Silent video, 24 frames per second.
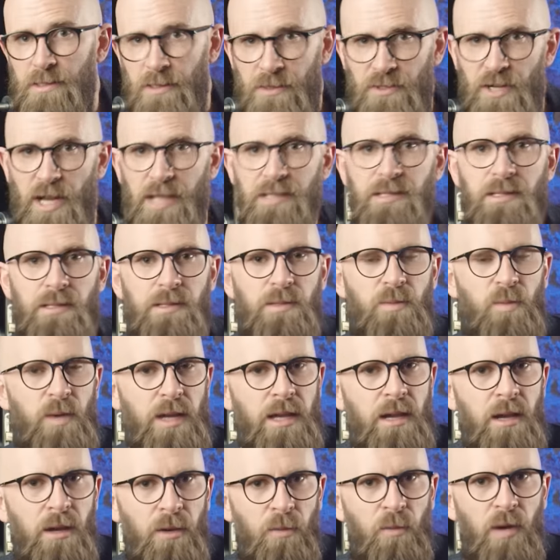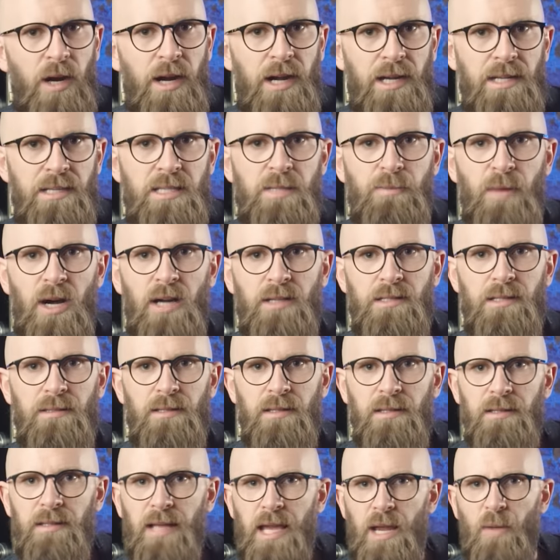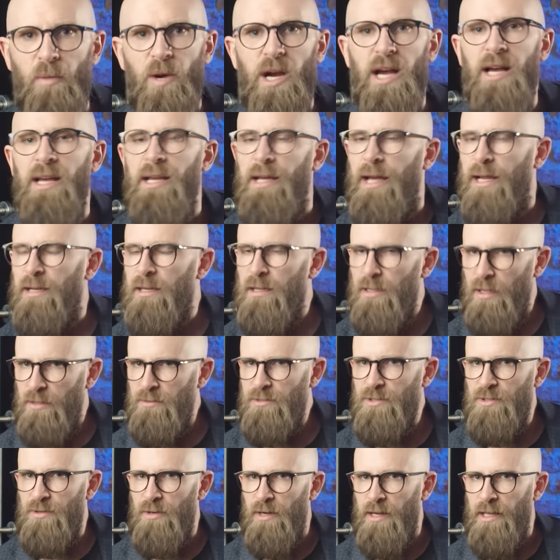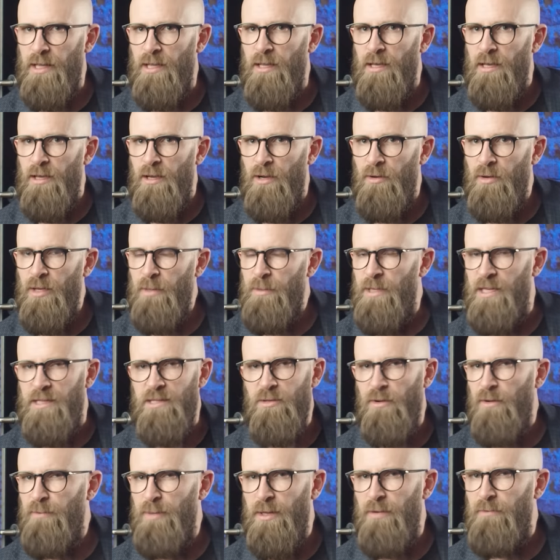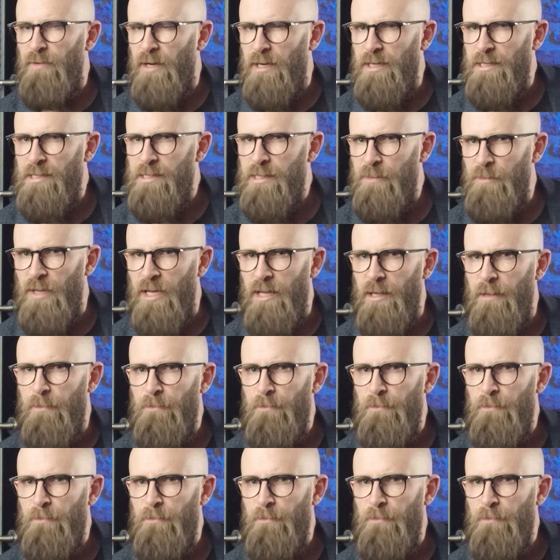suggests we were any smarter than they were, and culturally, we appear to have been very similar.